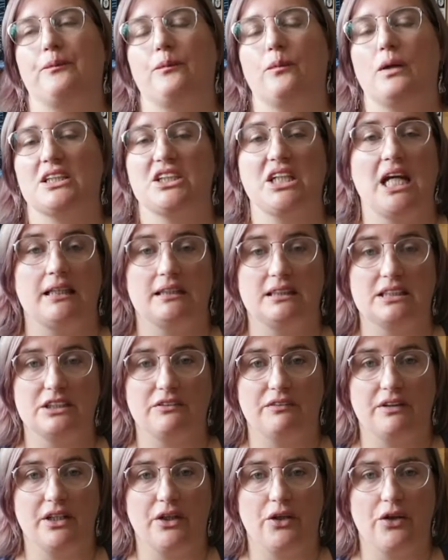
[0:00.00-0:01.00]
a challenge
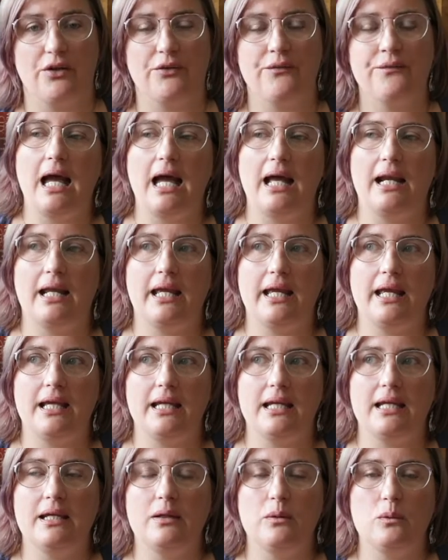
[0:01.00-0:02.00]
video, and
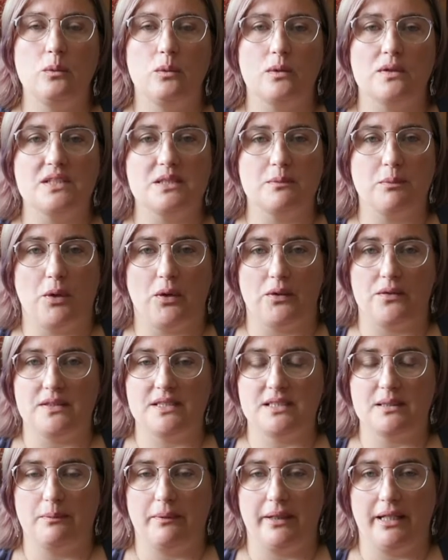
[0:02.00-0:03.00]
he was
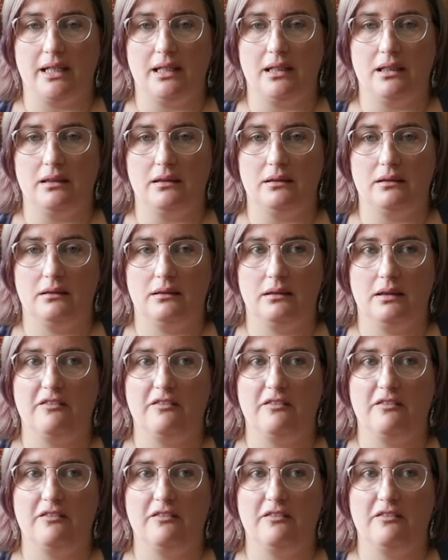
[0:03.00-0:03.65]
supposed to be,